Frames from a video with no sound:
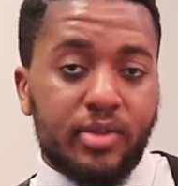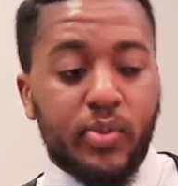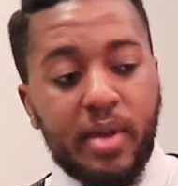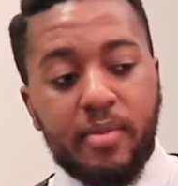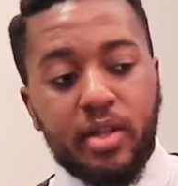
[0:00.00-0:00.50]

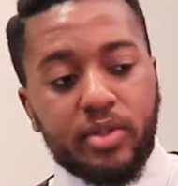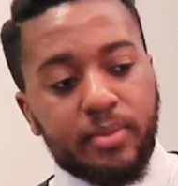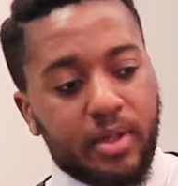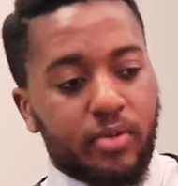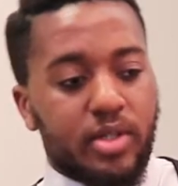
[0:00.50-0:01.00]
So maybe that was a
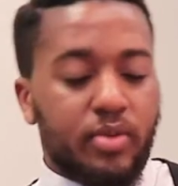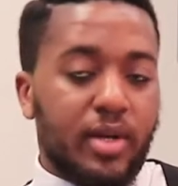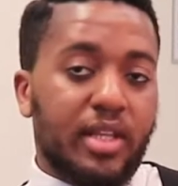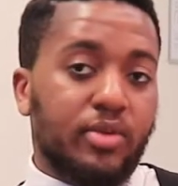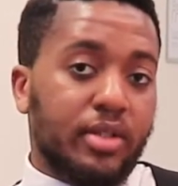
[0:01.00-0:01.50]
big reason
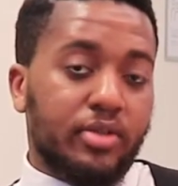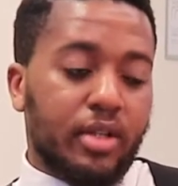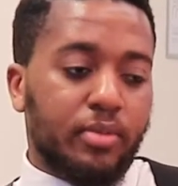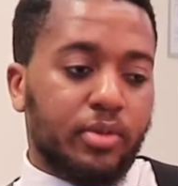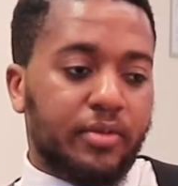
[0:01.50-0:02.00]
why they took us to
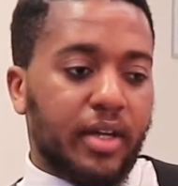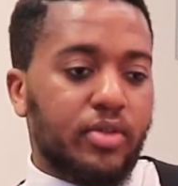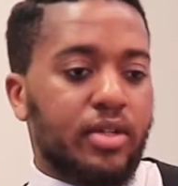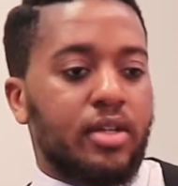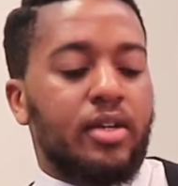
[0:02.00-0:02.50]
that mold
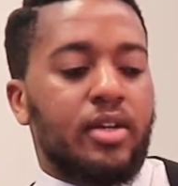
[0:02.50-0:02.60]
factory.